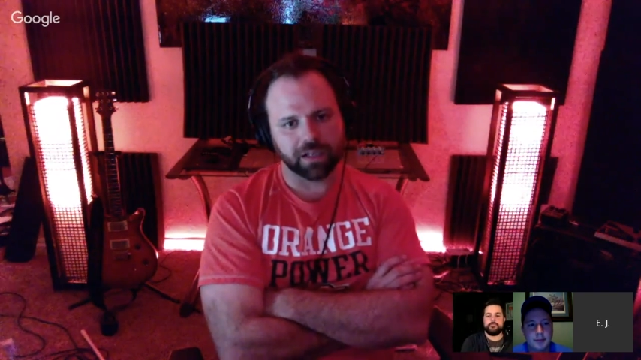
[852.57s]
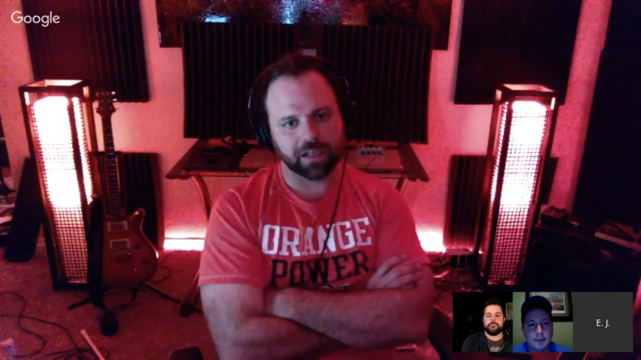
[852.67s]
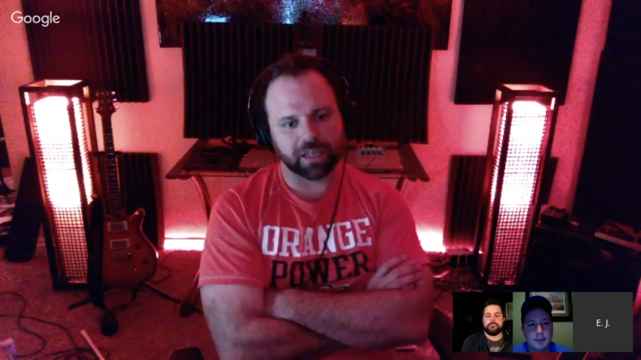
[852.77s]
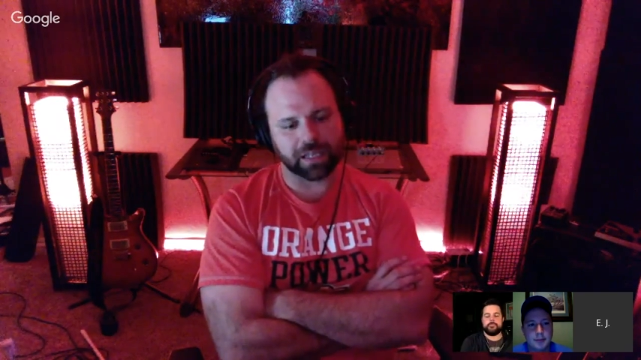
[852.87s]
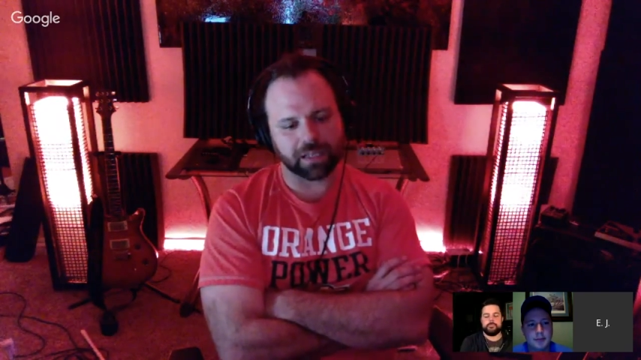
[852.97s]

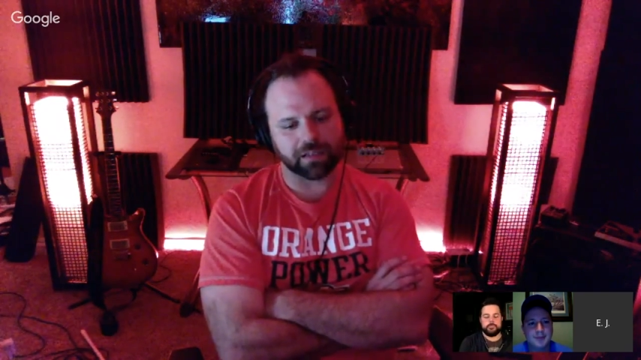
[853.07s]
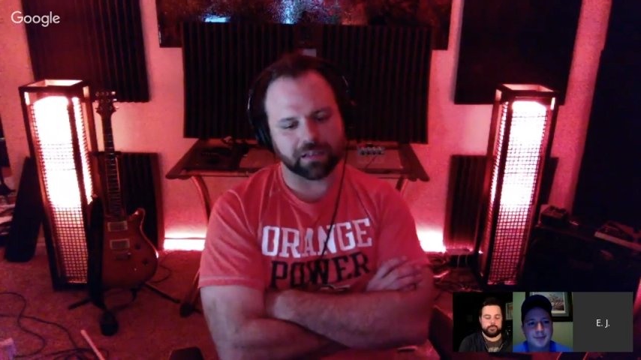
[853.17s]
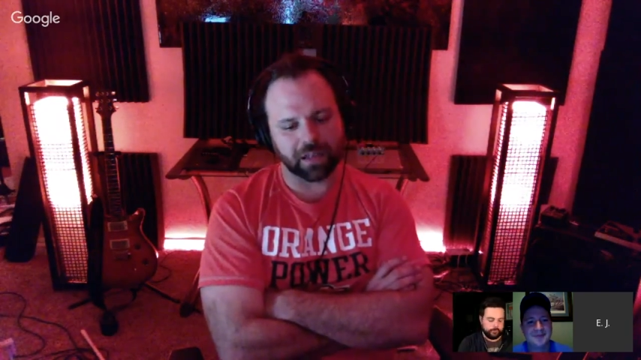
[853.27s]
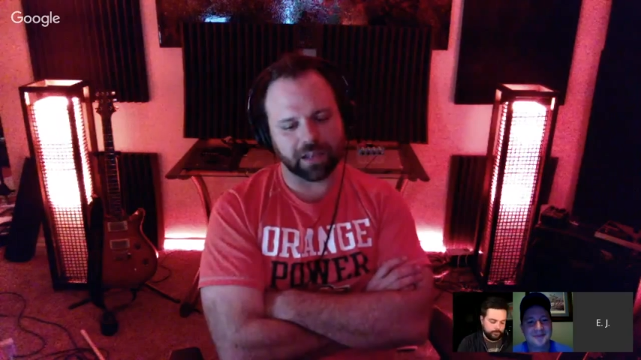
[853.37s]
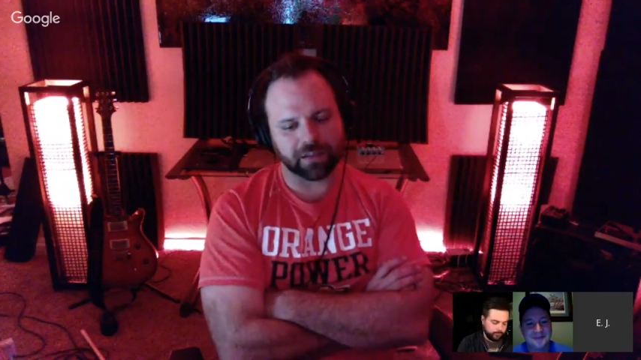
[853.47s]
and
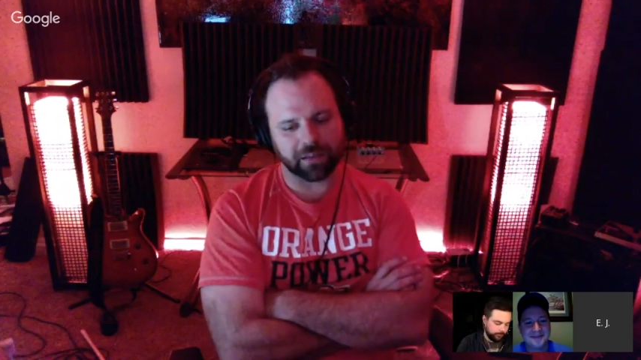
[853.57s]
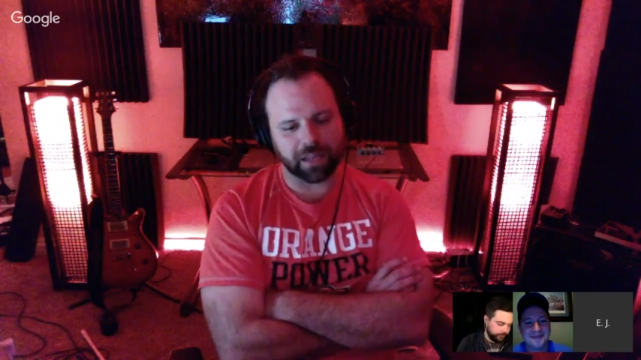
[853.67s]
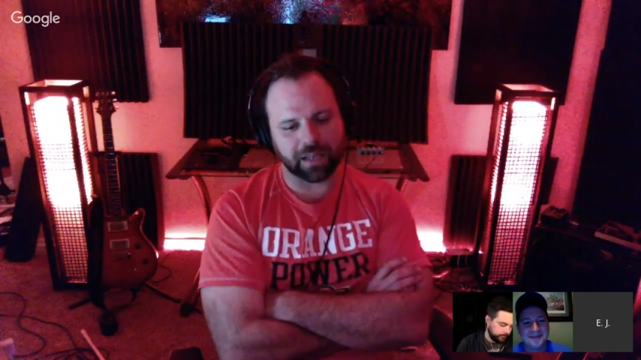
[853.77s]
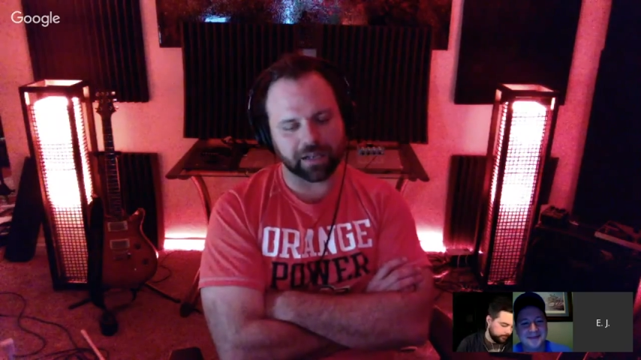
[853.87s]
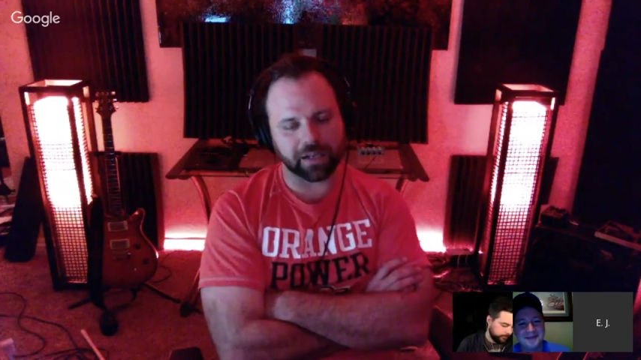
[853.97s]
they
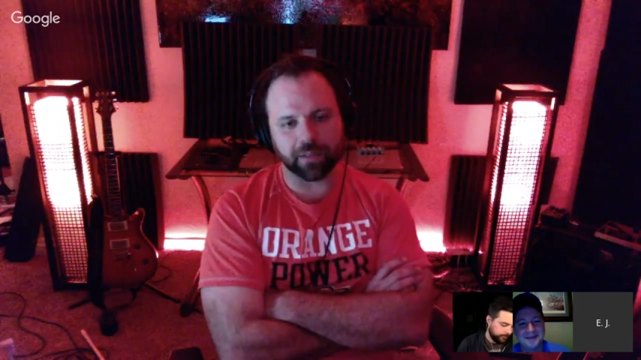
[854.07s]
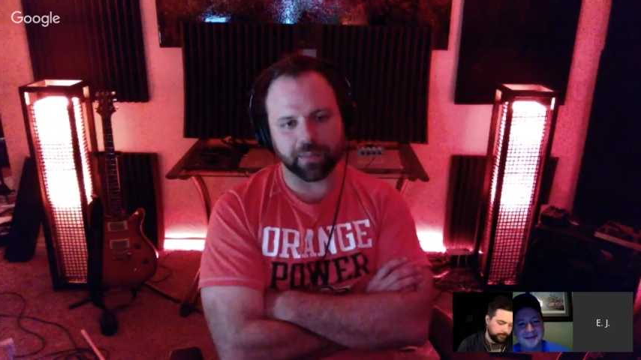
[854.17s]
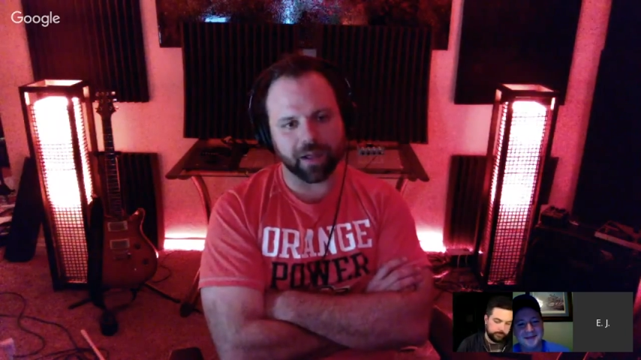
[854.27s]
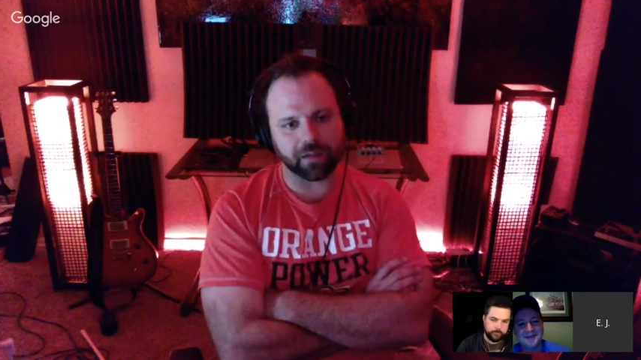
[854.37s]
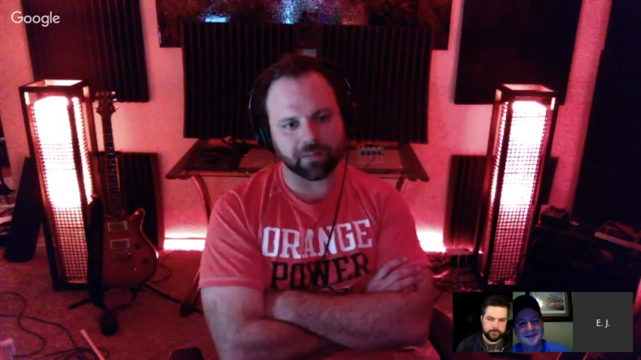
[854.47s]
ended up
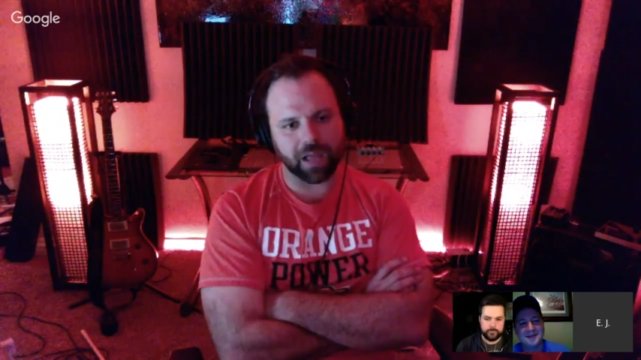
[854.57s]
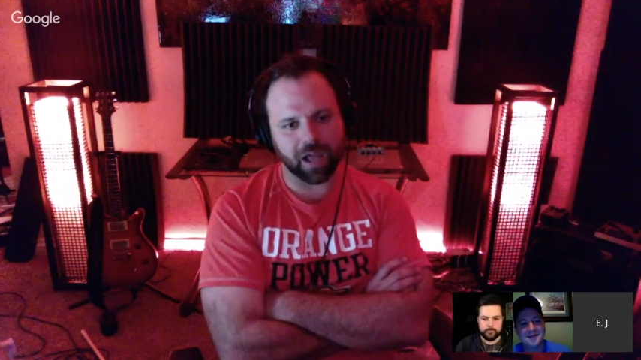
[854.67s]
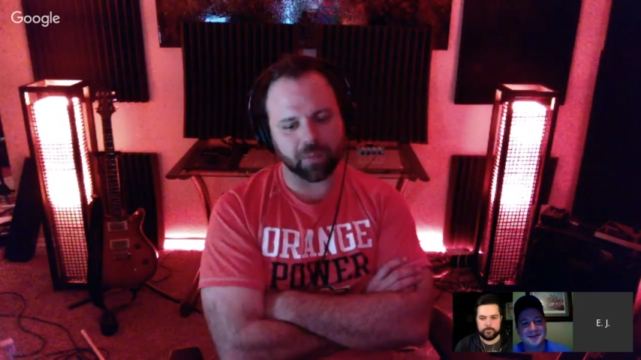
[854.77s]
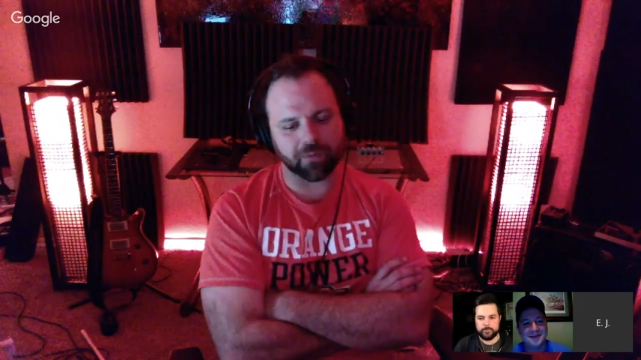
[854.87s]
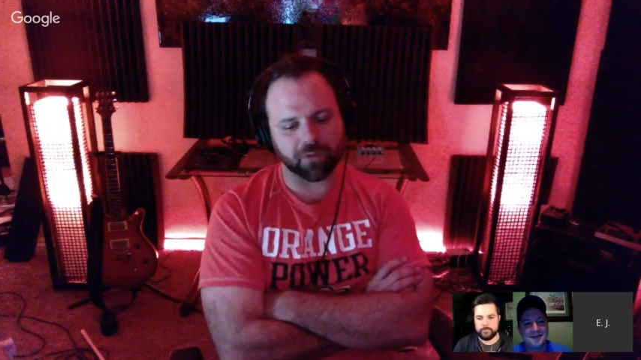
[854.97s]

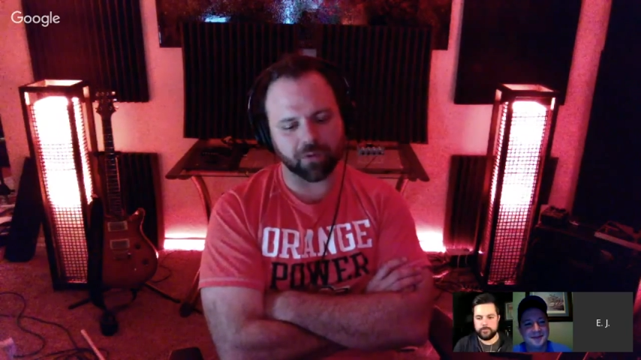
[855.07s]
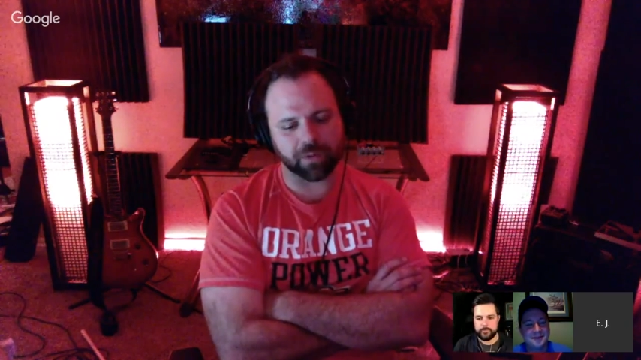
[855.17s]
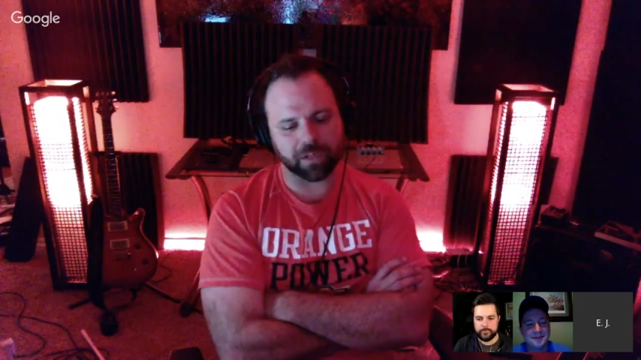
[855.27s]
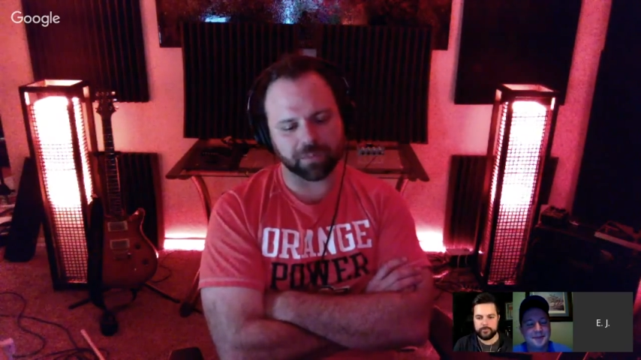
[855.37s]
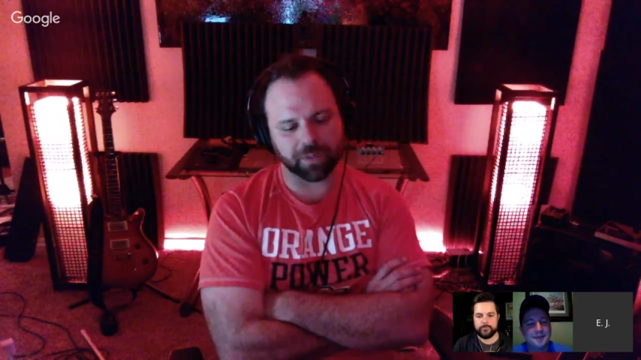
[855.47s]
outperforming
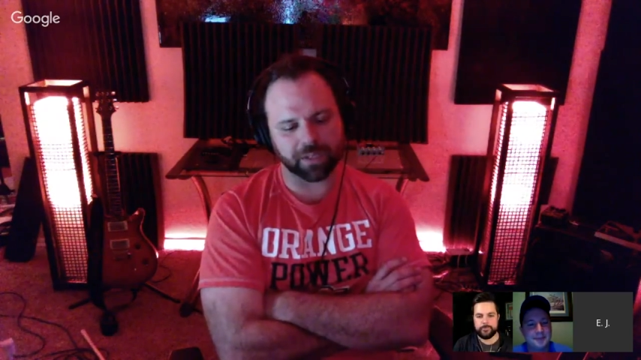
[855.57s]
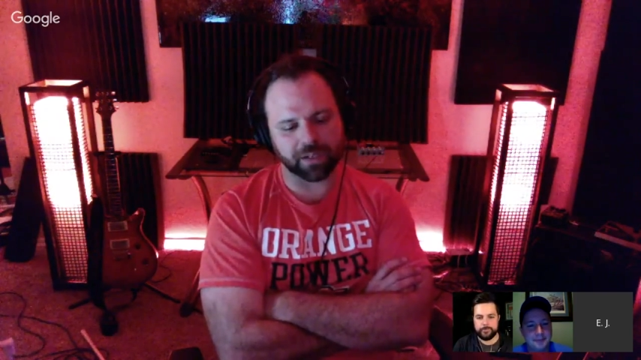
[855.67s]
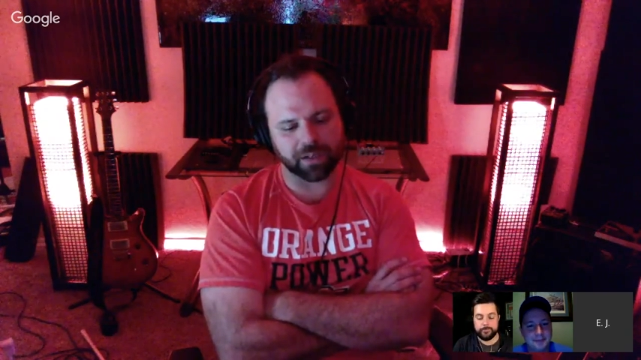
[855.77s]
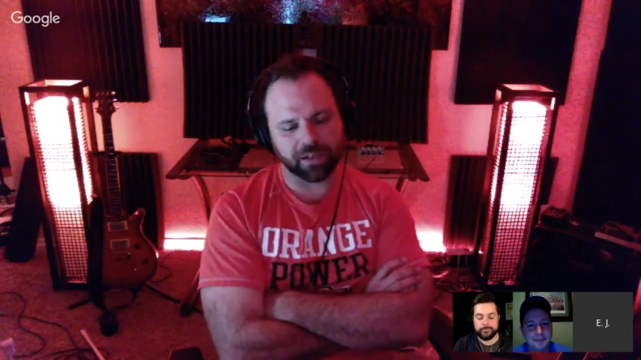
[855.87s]
us. But